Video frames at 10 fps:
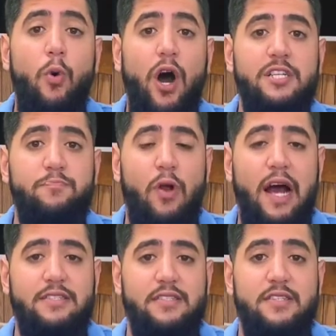wash
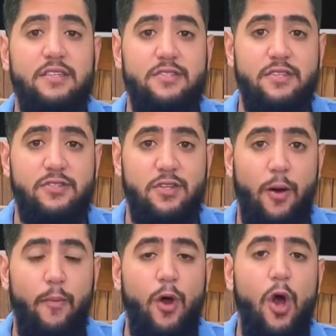processing
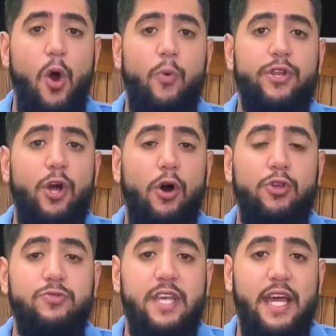system. We don't
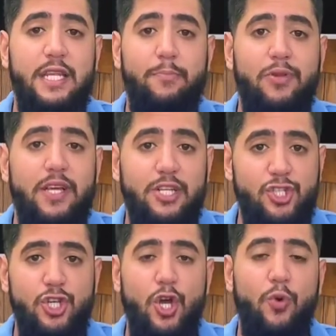use any bleach,